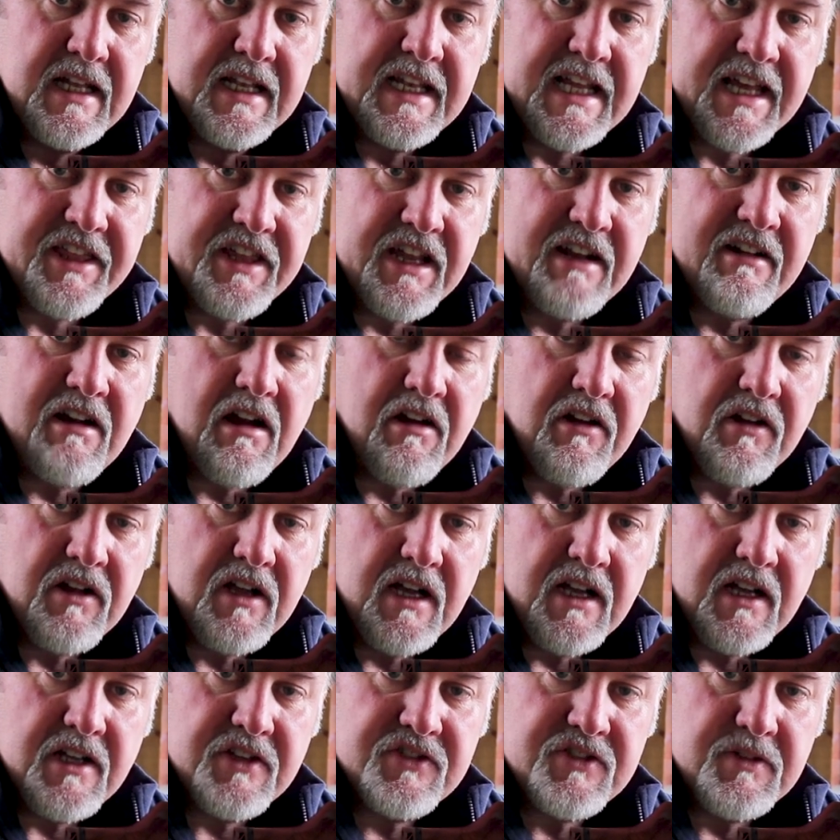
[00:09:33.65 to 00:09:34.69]
Now there are
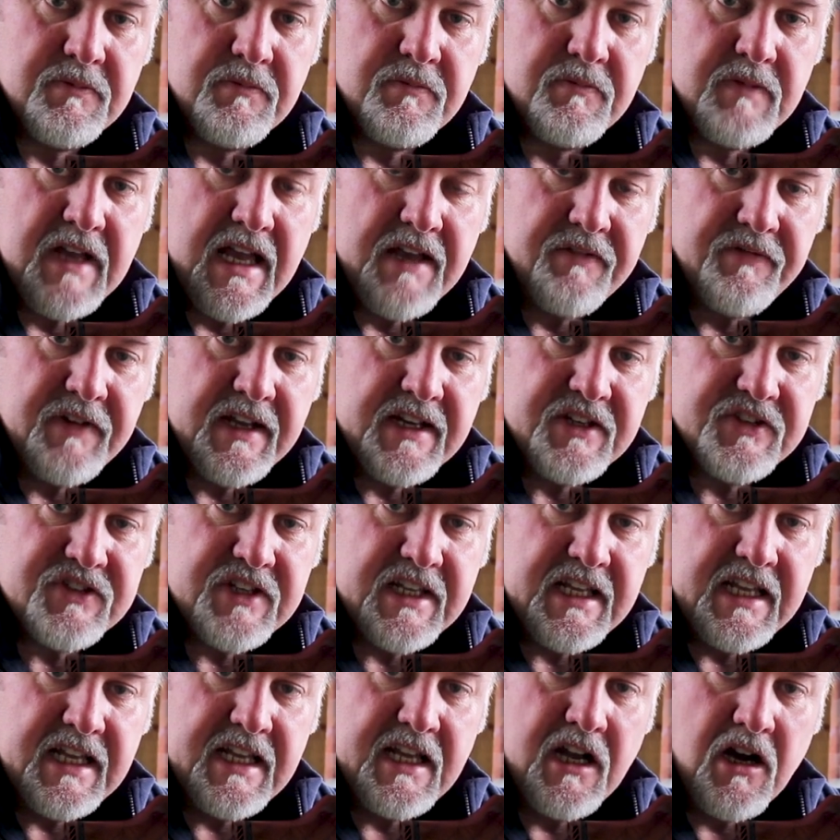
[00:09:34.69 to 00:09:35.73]
uh, some
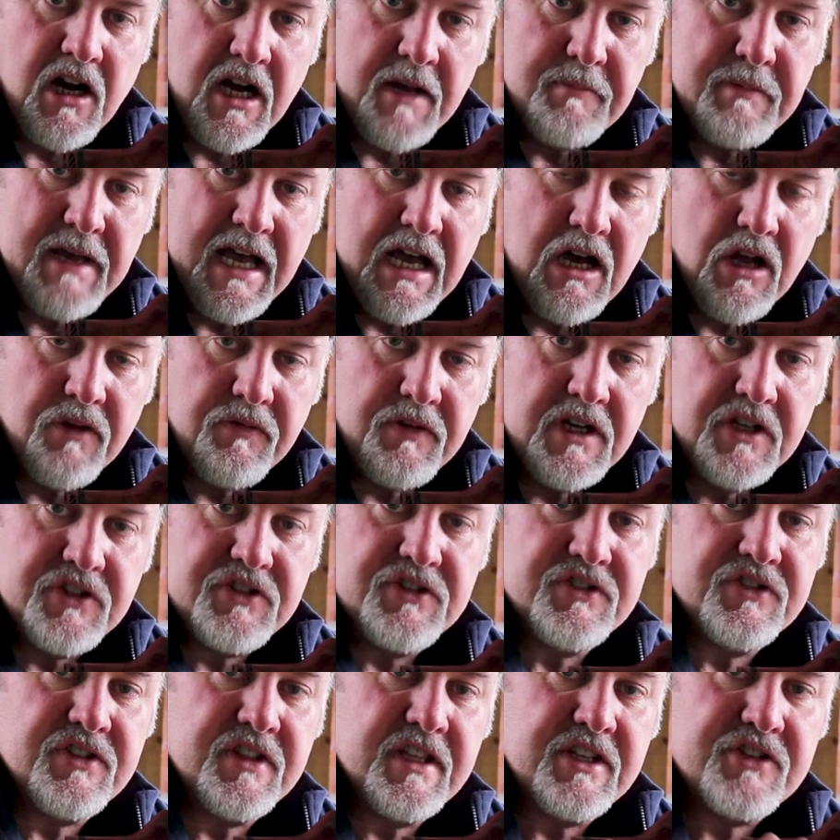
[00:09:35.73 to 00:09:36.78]
FAC high powered
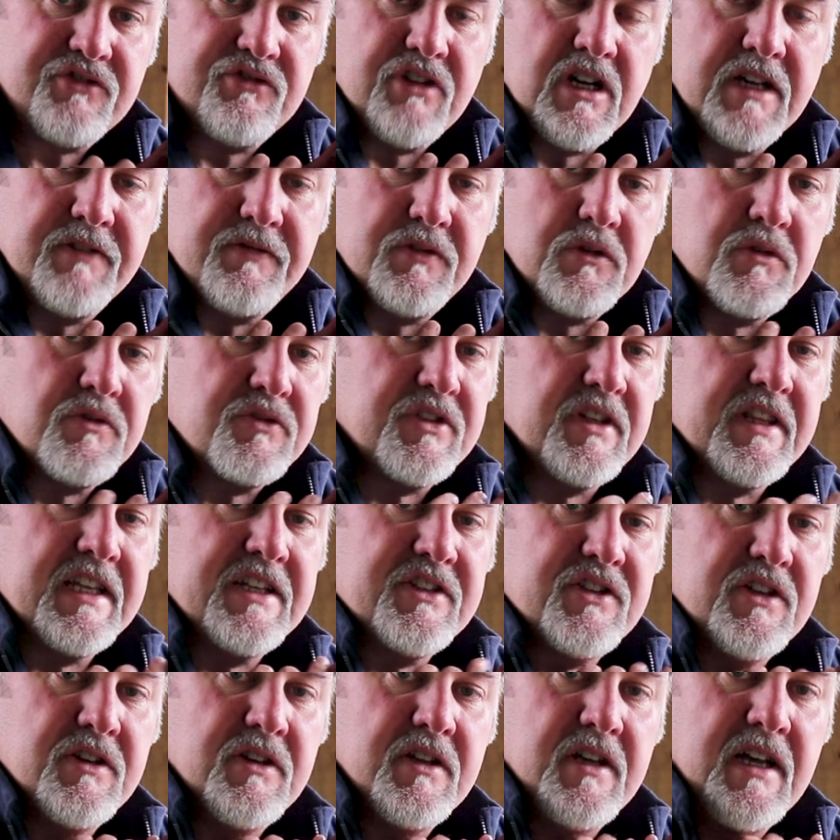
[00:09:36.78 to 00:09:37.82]
versions of this rifle, so
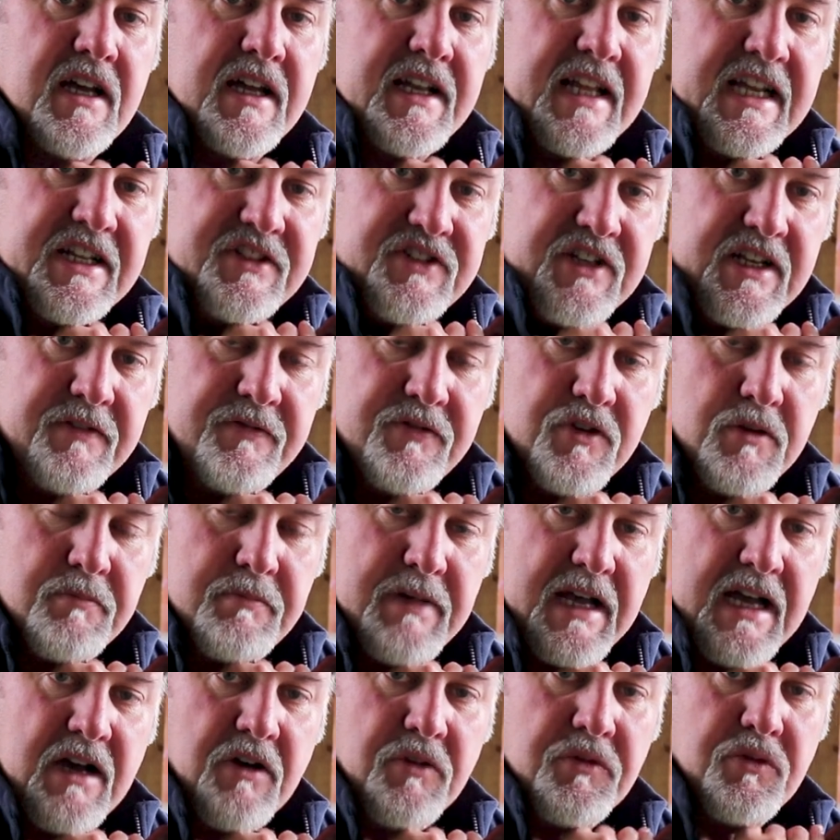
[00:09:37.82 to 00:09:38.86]
there's a, an 18 foot
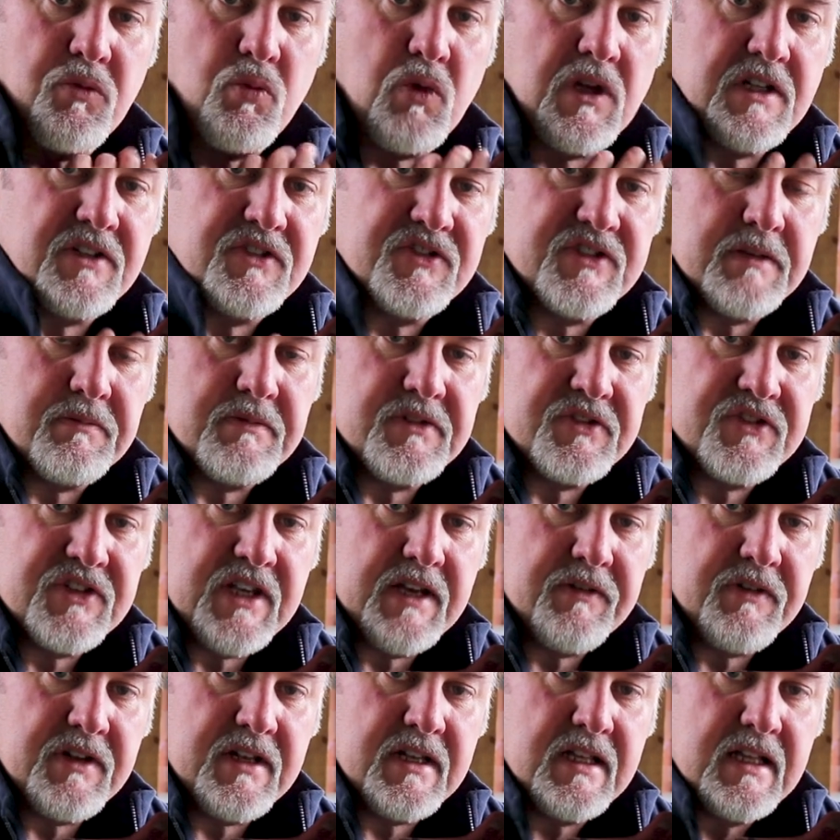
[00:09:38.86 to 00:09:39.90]
pound
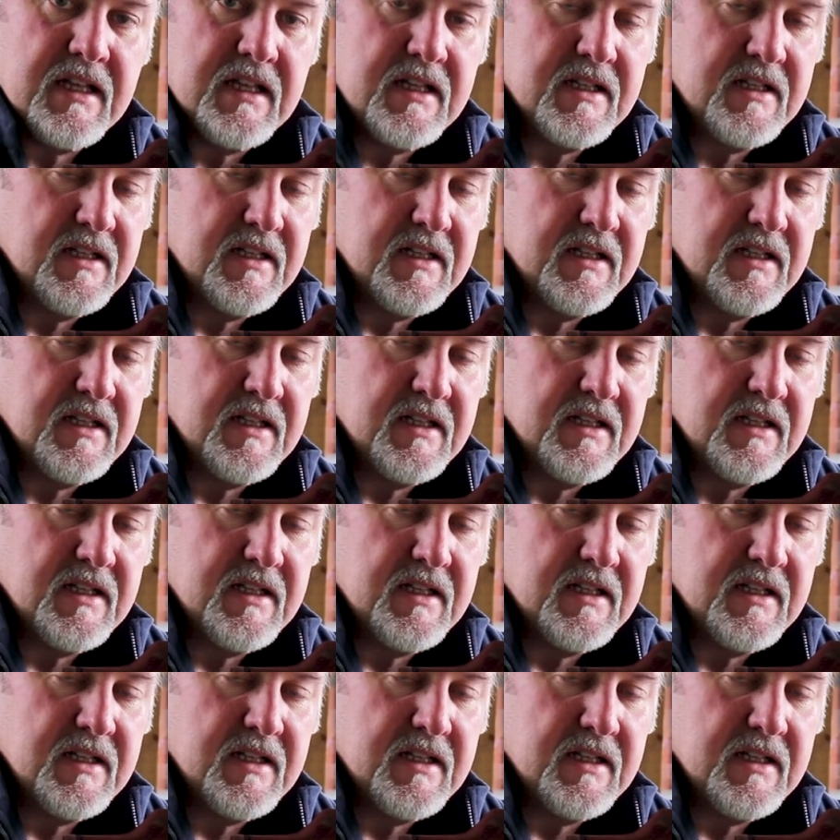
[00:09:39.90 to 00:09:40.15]
177,